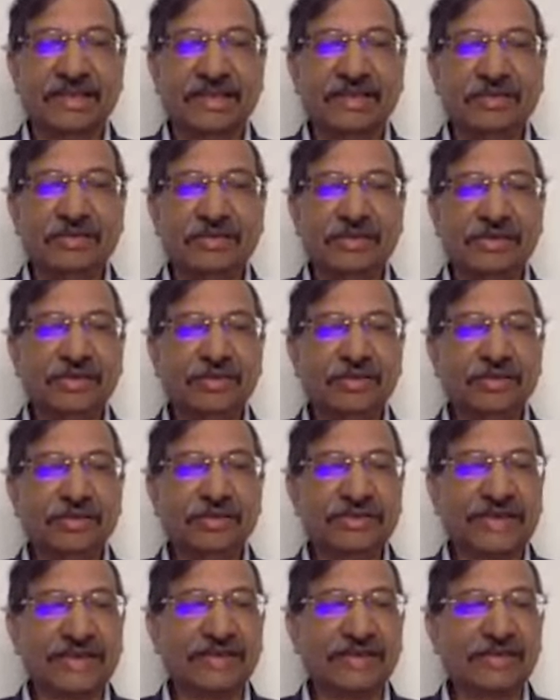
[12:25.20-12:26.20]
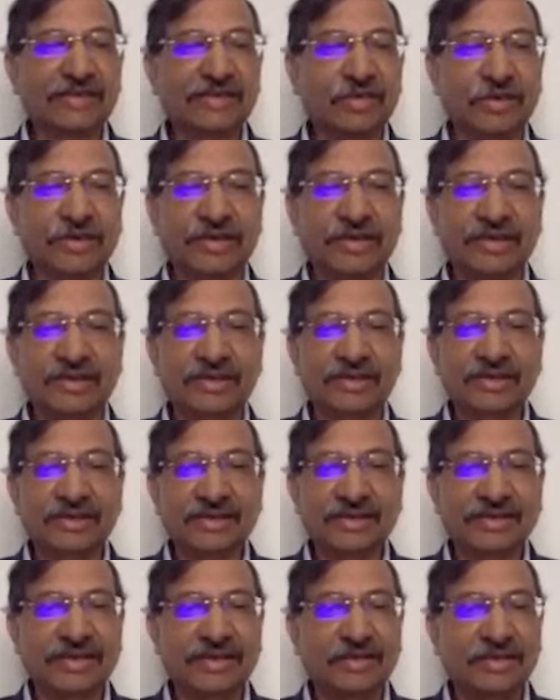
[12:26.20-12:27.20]
Then when you start growing,
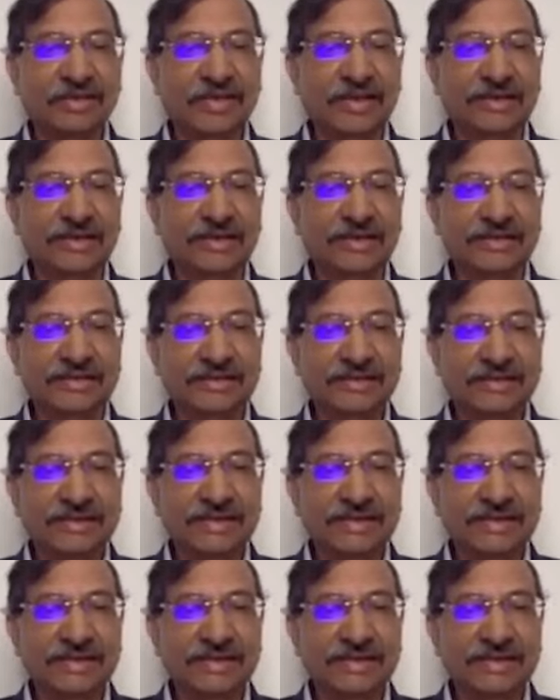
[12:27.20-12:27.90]
then start